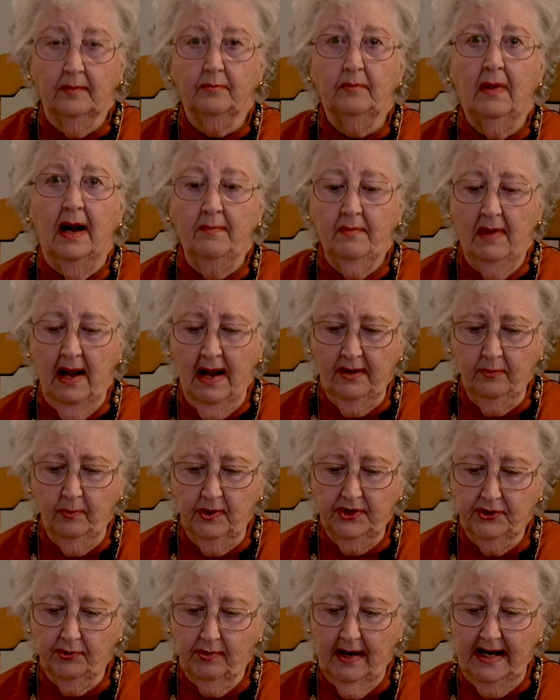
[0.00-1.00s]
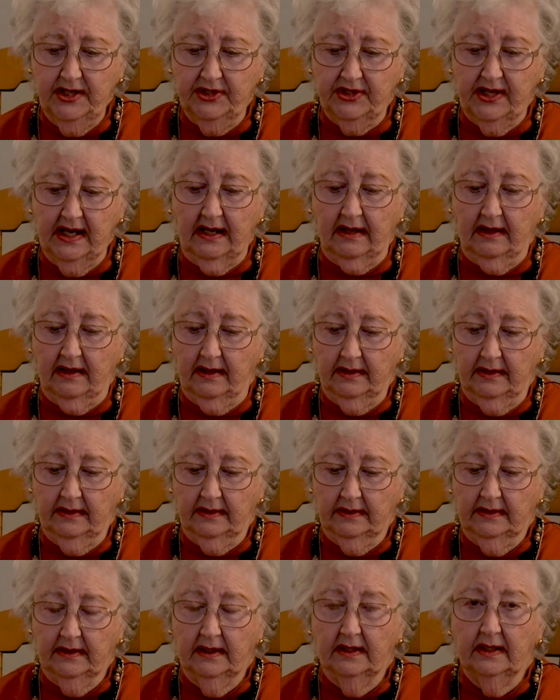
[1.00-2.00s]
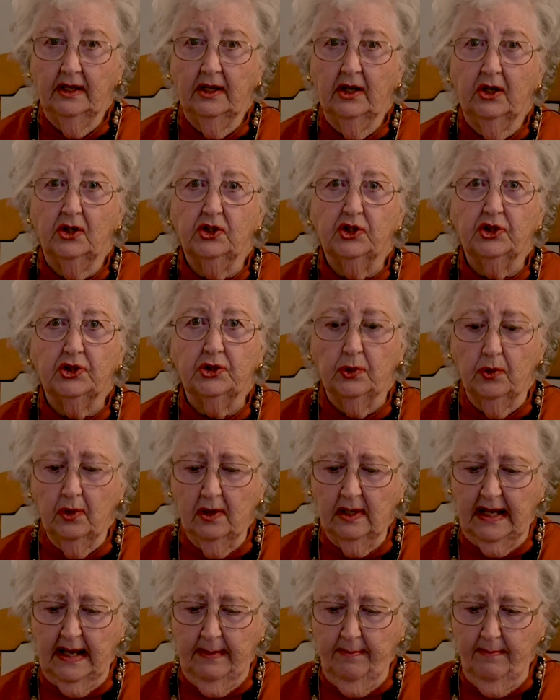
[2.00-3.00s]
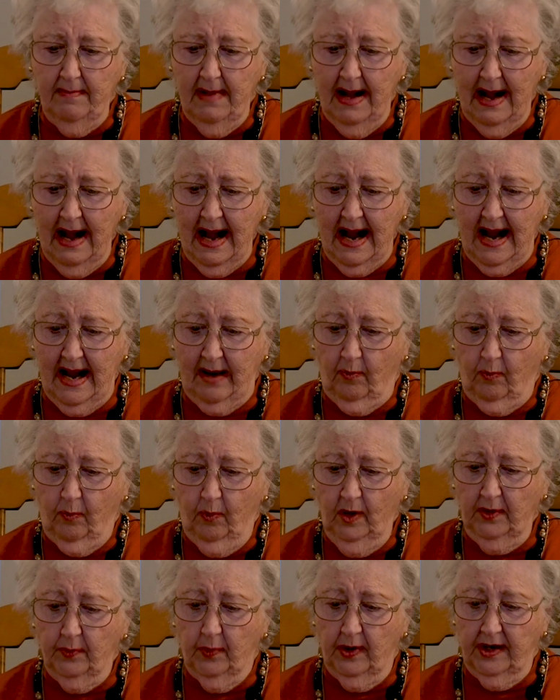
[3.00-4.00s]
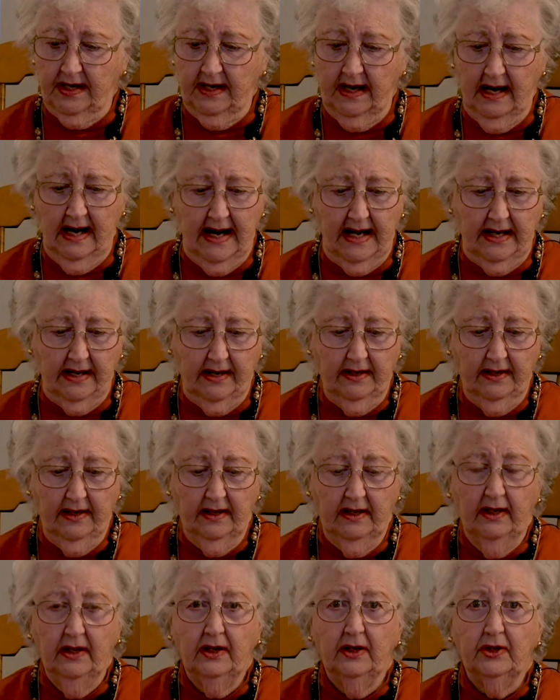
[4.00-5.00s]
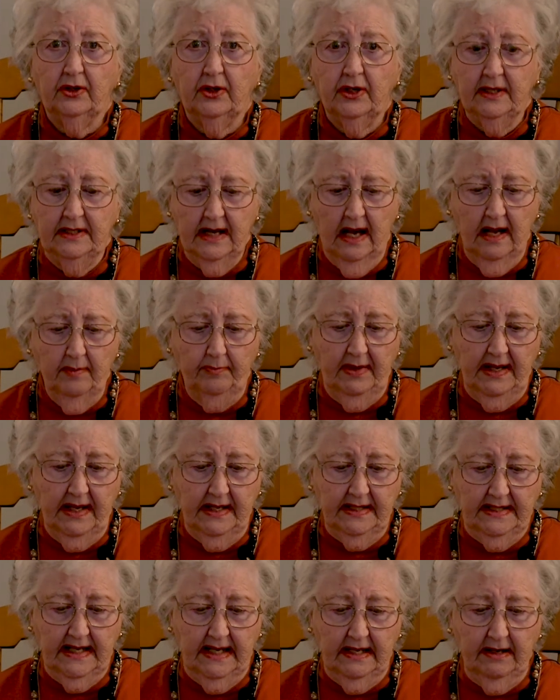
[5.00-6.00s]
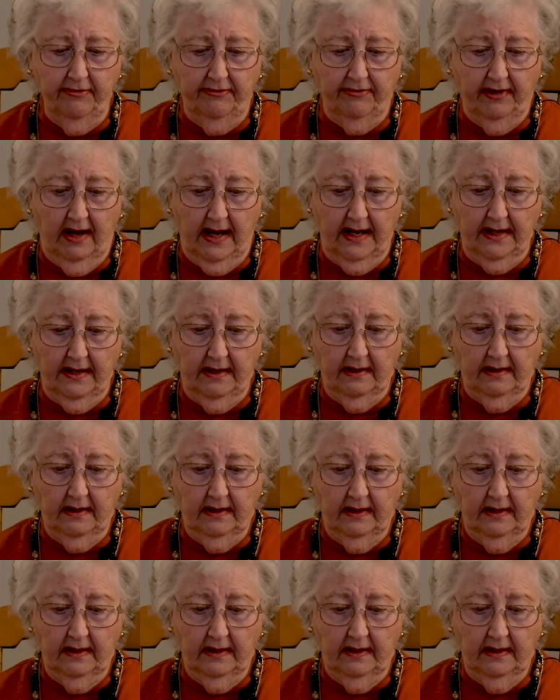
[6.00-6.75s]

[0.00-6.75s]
My mind was racing. Surely my Woodward Knight could not be identified,